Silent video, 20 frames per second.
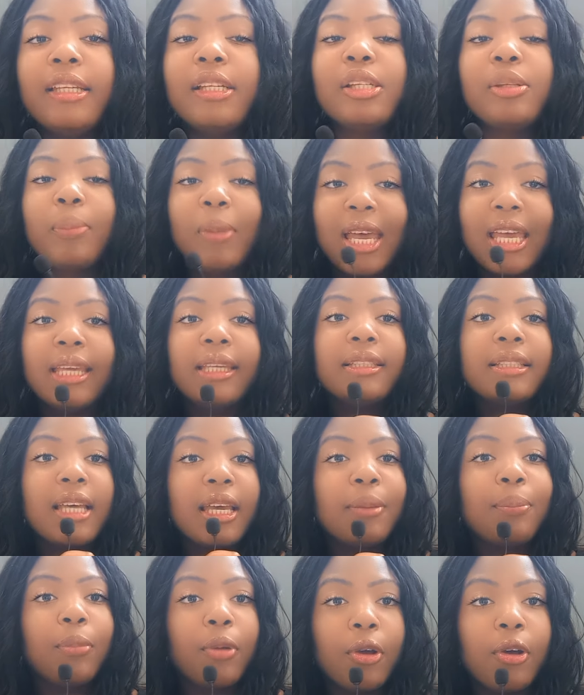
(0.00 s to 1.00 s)
is my
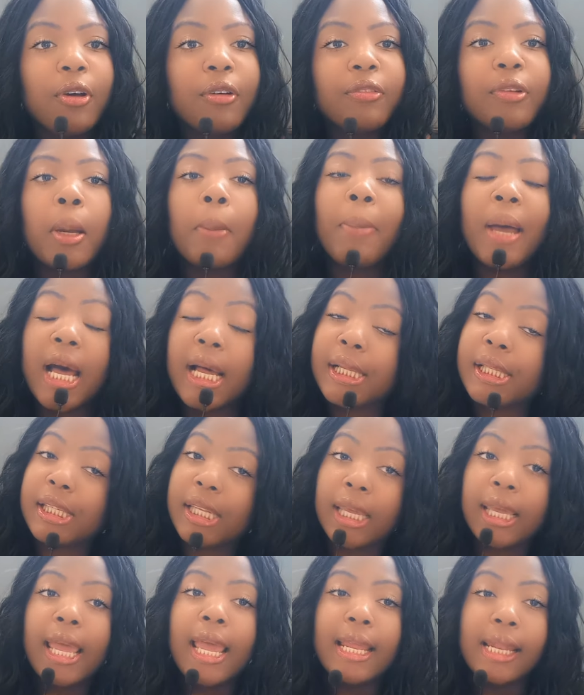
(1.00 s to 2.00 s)
type of
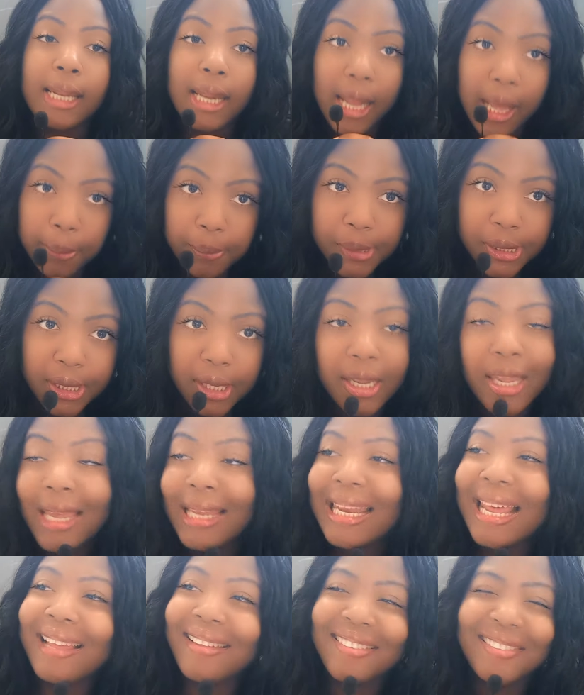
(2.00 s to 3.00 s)
pasta and lobster,
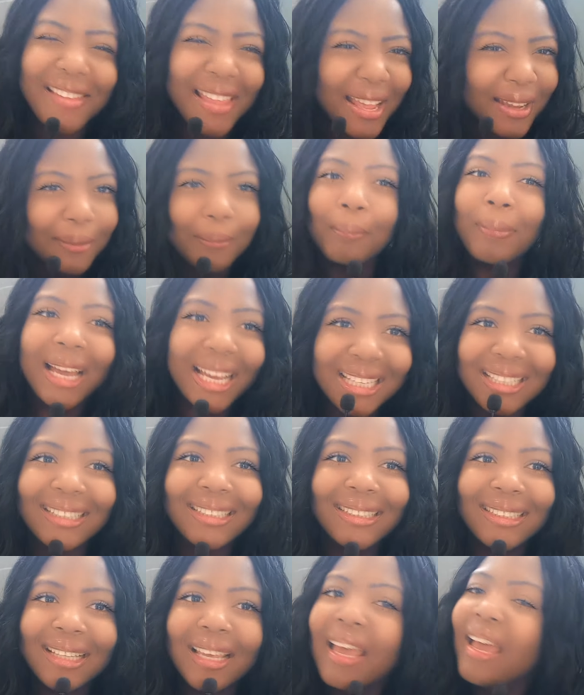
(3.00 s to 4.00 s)
and I stand by
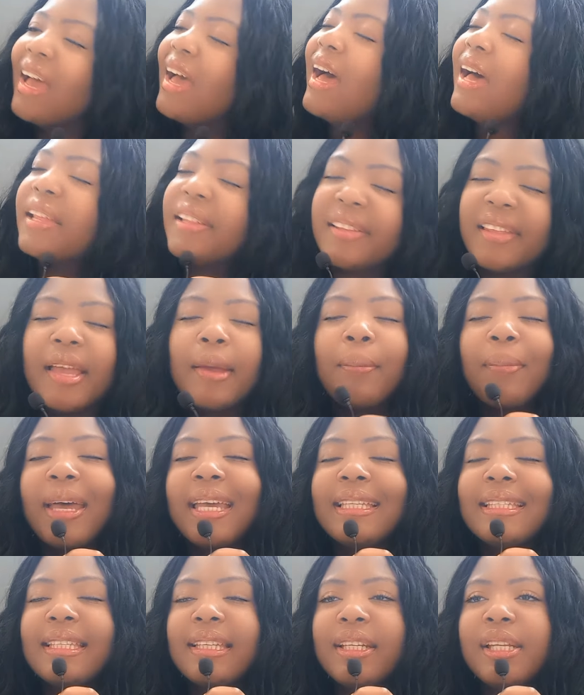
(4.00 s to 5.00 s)
it. Stand
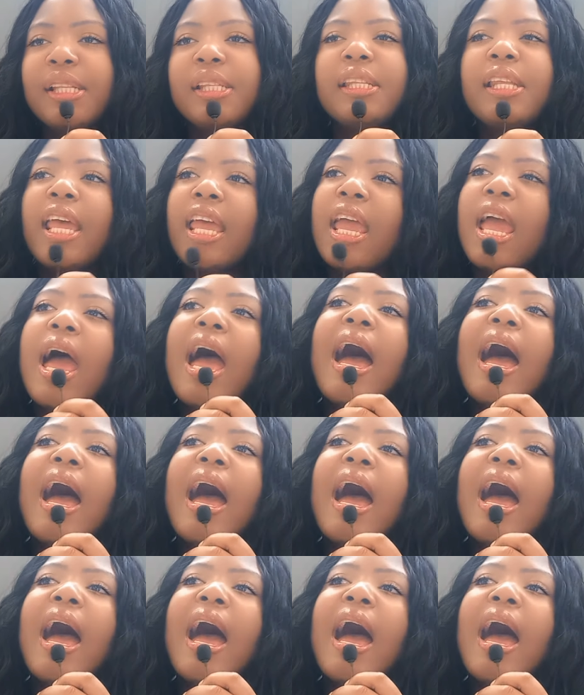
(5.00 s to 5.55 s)
by it to this day.